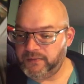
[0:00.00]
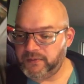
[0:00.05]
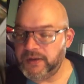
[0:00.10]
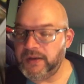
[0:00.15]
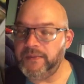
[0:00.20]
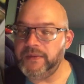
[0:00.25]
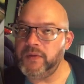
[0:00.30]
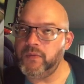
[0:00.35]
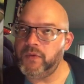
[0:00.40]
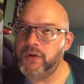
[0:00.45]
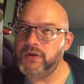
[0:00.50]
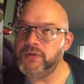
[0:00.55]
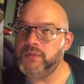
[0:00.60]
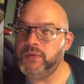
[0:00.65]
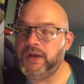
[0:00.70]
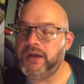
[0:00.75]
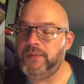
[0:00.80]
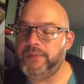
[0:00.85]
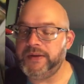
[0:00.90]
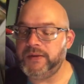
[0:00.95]
Well, it worked
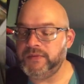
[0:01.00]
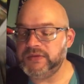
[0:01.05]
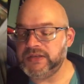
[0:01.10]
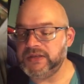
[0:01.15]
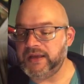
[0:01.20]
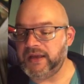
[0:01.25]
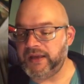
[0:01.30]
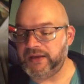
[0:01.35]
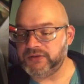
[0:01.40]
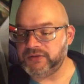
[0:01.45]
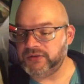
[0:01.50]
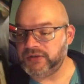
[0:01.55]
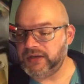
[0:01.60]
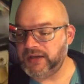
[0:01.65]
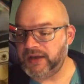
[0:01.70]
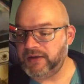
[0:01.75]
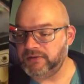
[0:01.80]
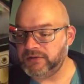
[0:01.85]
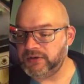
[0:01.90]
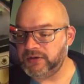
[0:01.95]
well, but it was actually
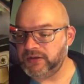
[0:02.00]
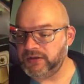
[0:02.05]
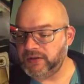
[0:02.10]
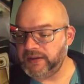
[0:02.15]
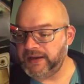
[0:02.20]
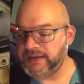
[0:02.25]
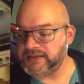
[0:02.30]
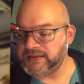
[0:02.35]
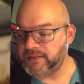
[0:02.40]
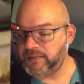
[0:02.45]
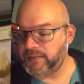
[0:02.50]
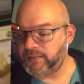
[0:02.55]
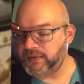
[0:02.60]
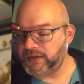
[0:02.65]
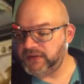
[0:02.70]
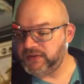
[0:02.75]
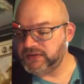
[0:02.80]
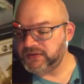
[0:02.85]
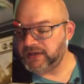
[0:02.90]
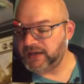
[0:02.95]
countered in the last time I
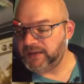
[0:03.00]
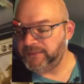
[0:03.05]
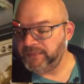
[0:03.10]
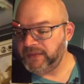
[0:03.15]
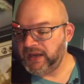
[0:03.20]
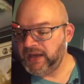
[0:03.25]
played this deck.